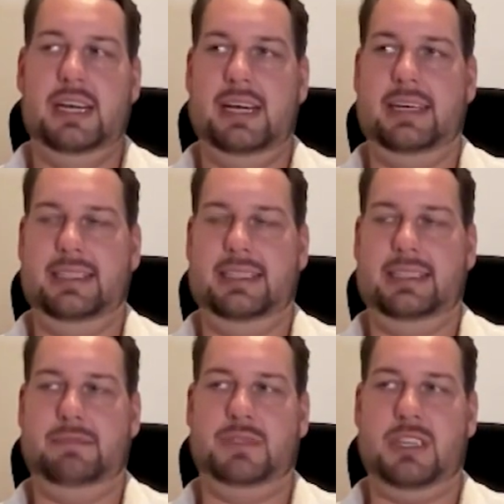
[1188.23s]
and
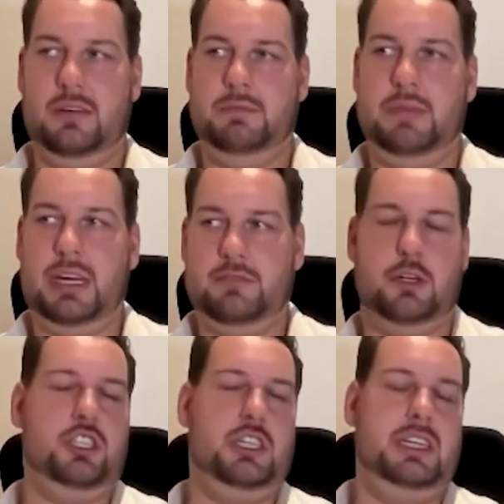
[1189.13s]
so
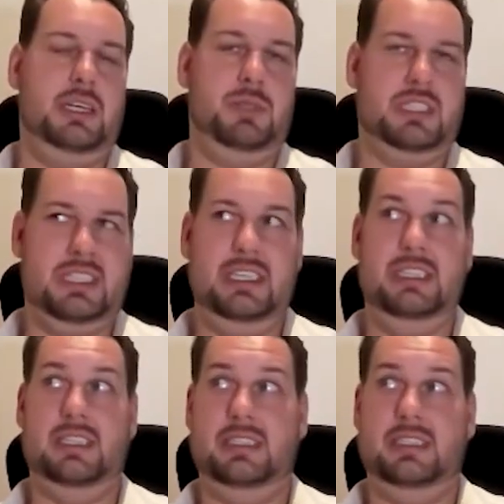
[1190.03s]
unfortunately we see